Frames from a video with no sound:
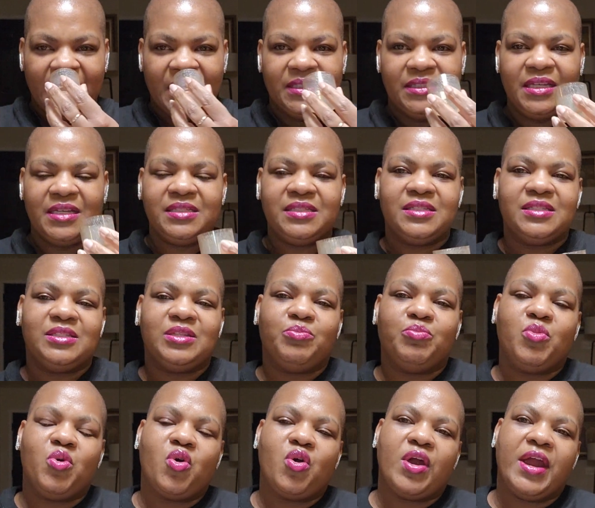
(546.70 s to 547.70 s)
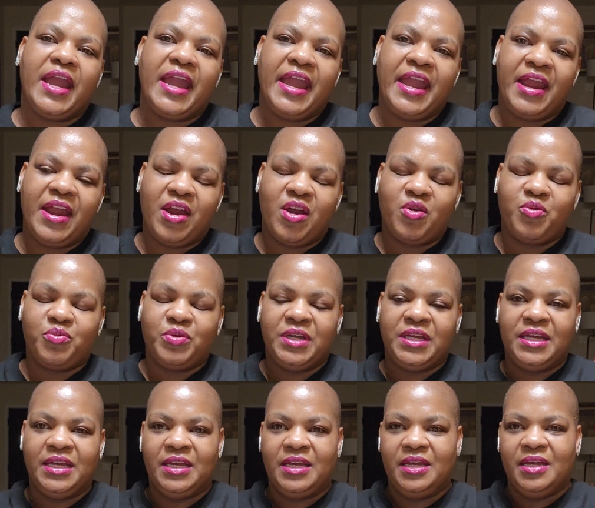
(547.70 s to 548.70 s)
This is the more
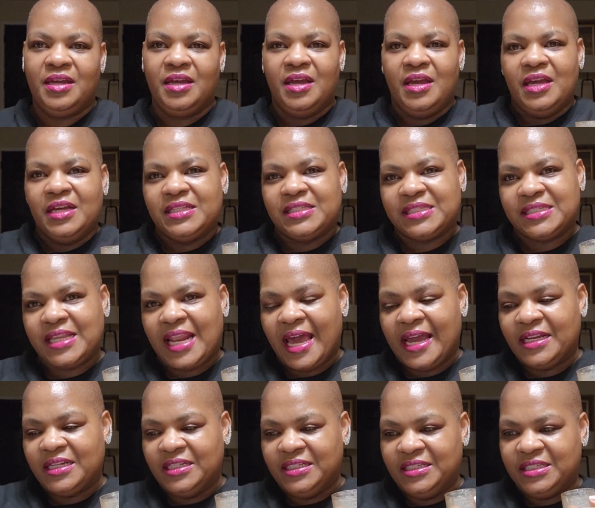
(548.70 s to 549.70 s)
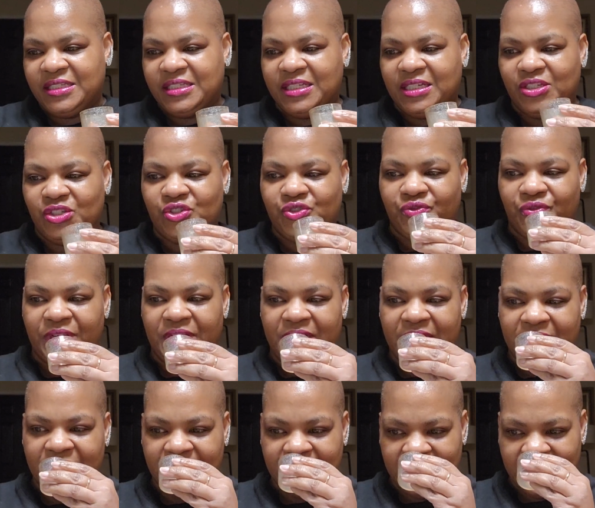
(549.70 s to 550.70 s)
airy, slightly
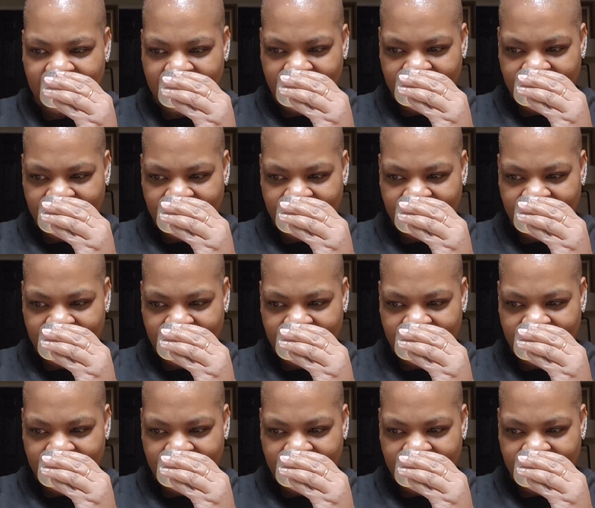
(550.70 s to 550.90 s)
citrus,